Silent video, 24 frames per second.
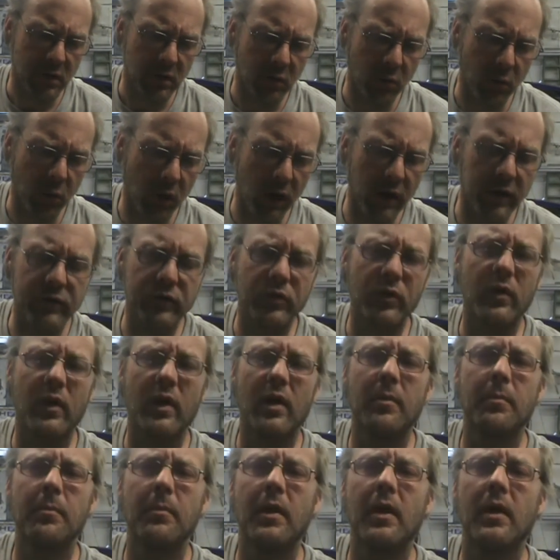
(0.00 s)
A wiser
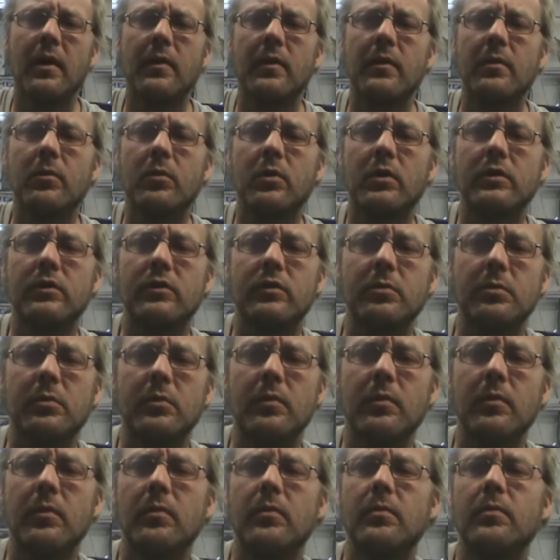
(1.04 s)
man than
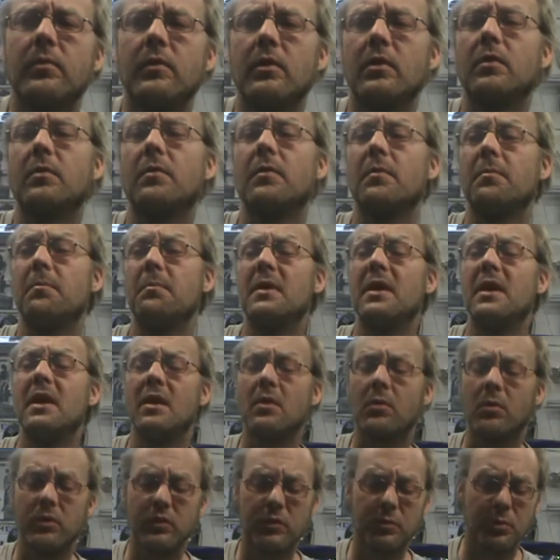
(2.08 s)
me
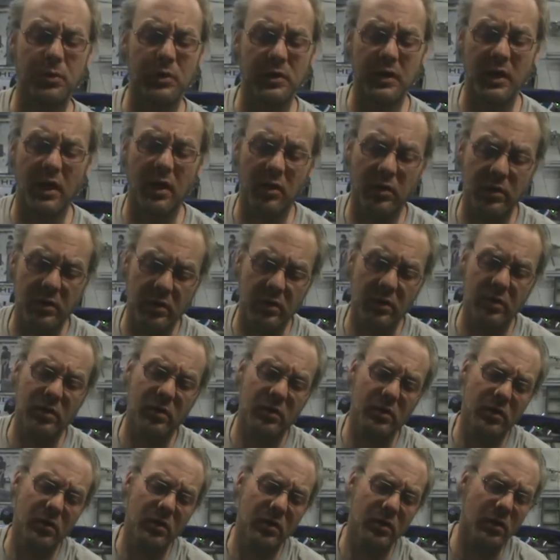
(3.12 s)
once put down
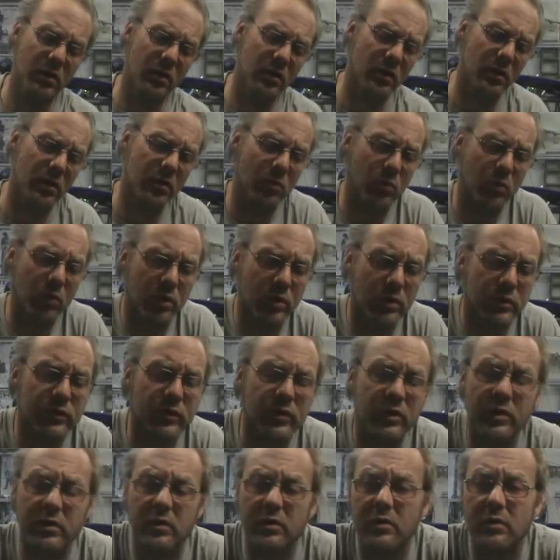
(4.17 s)
in
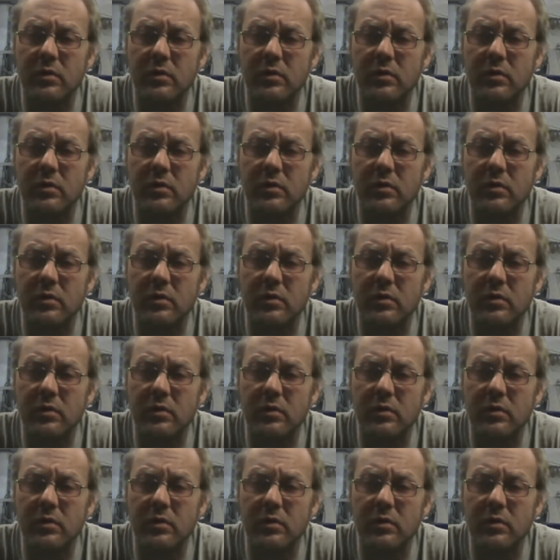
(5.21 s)
words in